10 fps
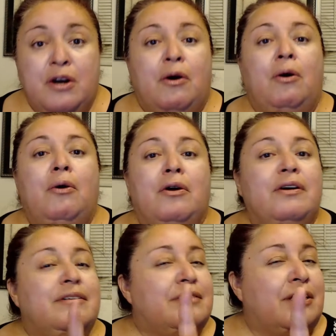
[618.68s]

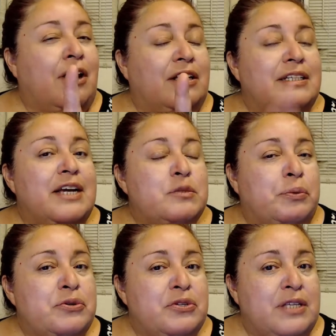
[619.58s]
or the colonized
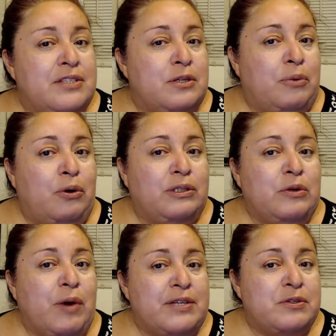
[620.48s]
person that's upholding
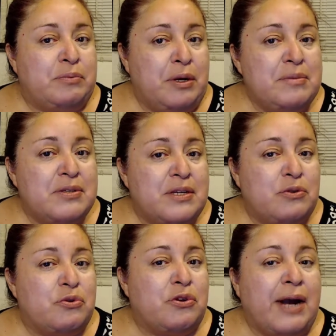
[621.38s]
white supremacy
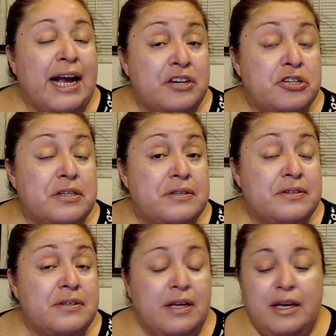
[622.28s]
through their
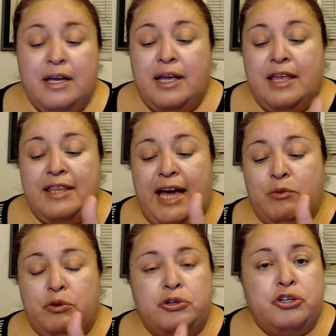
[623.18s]
actions that
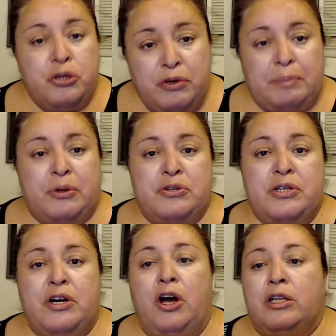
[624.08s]
will shoot a person
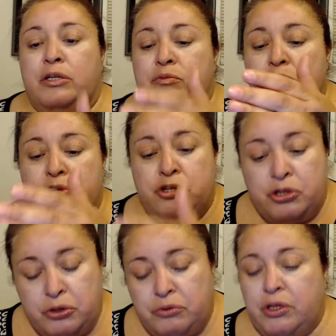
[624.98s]
of color, will
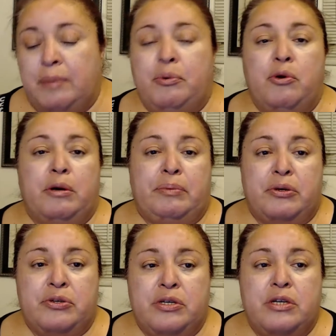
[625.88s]
shoot a poor
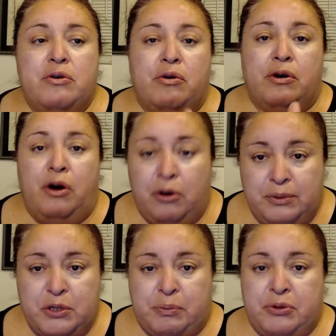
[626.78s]
person or a
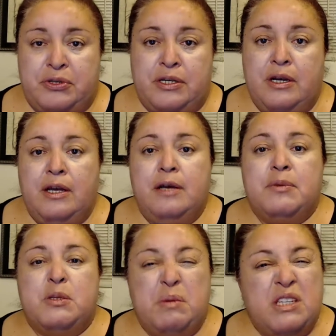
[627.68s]
homeless person, but
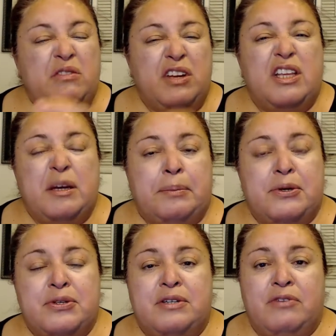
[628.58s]
specifically a
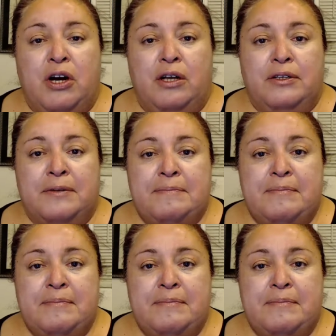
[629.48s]
person of color,